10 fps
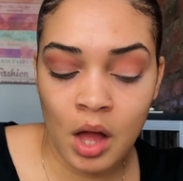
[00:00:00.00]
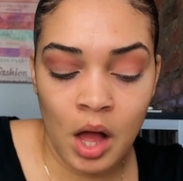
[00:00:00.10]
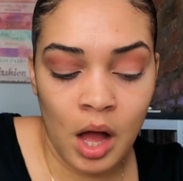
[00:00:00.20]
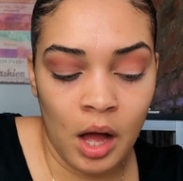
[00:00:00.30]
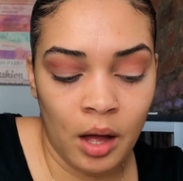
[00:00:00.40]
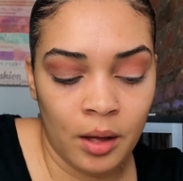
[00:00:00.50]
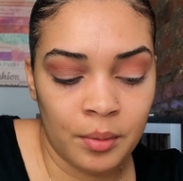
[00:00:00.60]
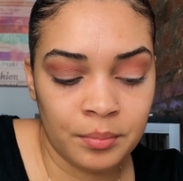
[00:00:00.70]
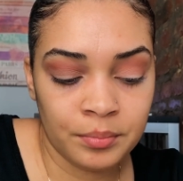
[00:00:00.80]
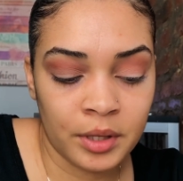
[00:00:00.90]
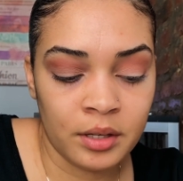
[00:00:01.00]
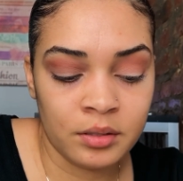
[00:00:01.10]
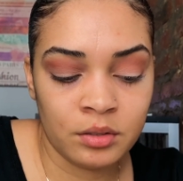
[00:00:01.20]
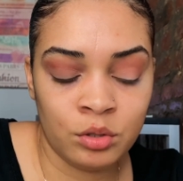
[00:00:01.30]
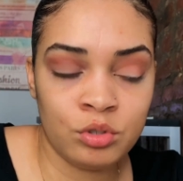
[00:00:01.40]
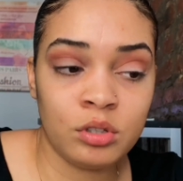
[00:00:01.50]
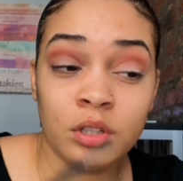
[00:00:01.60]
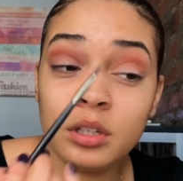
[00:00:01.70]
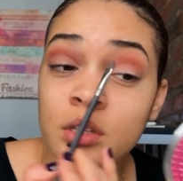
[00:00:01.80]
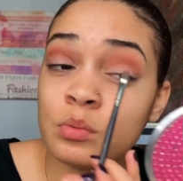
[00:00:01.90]
And
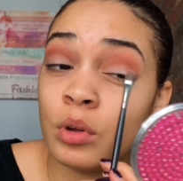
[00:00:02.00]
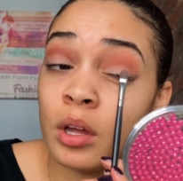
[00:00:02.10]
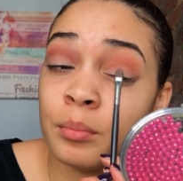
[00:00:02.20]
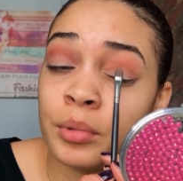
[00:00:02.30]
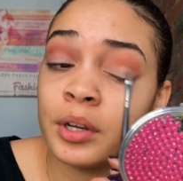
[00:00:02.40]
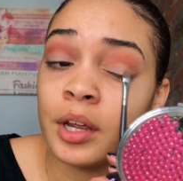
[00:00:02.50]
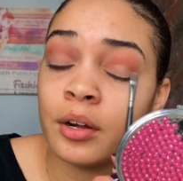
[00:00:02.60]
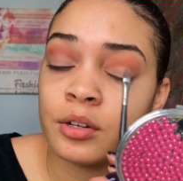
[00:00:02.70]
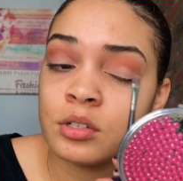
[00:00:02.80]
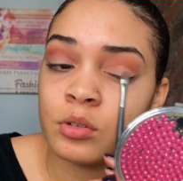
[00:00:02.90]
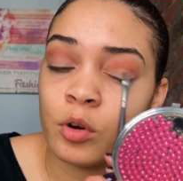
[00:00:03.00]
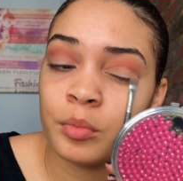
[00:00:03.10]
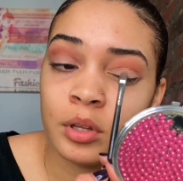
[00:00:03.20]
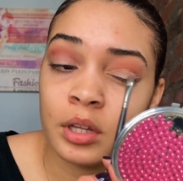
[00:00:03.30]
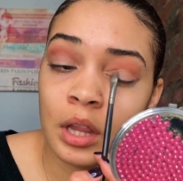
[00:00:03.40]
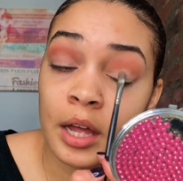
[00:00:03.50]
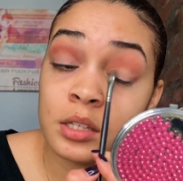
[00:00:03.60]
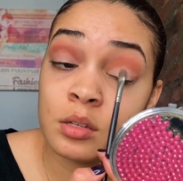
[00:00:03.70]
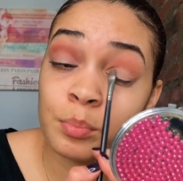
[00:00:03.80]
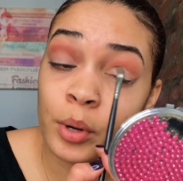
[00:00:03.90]
usually is what beginners normally like
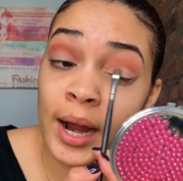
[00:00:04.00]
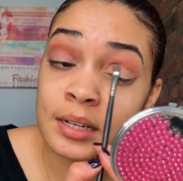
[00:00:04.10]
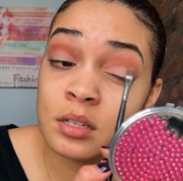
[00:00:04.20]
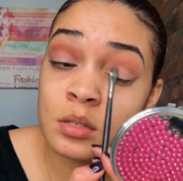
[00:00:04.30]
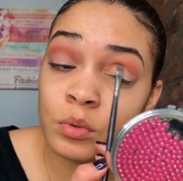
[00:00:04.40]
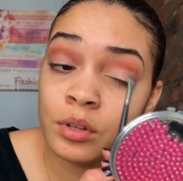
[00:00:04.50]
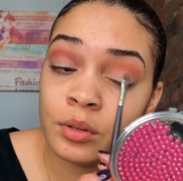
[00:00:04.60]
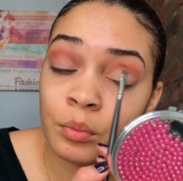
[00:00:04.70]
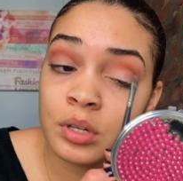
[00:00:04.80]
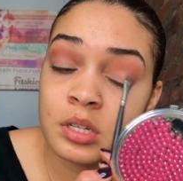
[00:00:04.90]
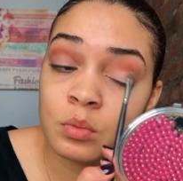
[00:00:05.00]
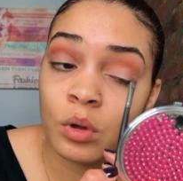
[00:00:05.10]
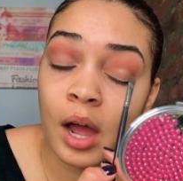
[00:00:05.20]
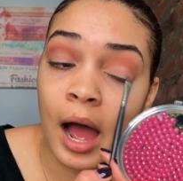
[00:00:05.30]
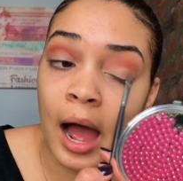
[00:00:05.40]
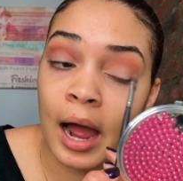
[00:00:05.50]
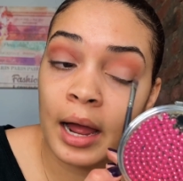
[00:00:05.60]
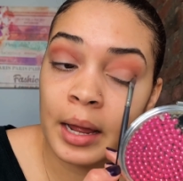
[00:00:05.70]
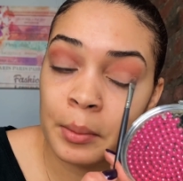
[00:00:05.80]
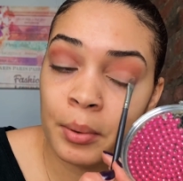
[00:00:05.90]
to practice with, and what
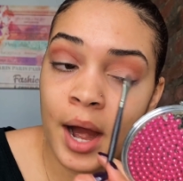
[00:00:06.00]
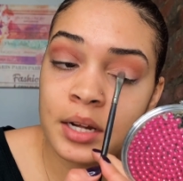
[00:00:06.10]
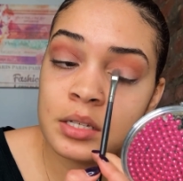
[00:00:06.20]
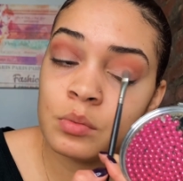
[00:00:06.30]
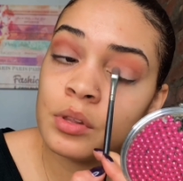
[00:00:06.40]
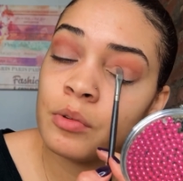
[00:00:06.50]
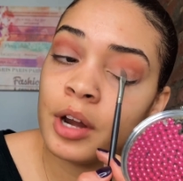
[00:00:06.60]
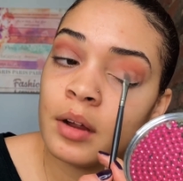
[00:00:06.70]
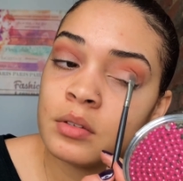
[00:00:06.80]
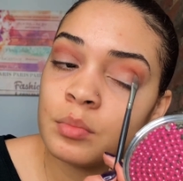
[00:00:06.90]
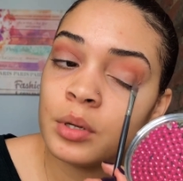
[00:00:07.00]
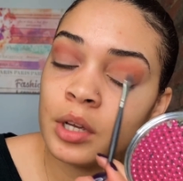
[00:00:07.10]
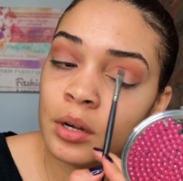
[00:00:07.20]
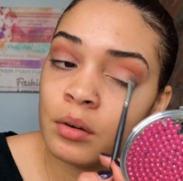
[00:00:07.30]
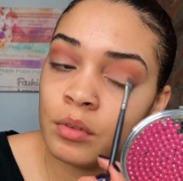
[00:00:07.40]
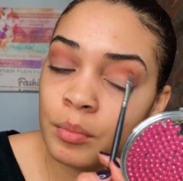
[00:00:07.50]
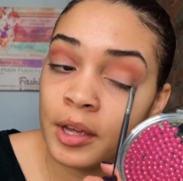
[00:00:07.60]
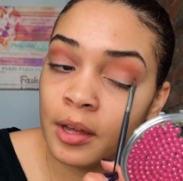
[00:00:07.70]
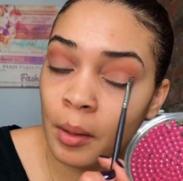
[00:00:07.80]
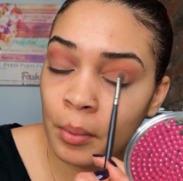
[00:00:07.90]
I practiced with when I was a beginner with
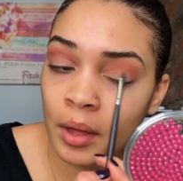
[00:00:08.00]
makeup.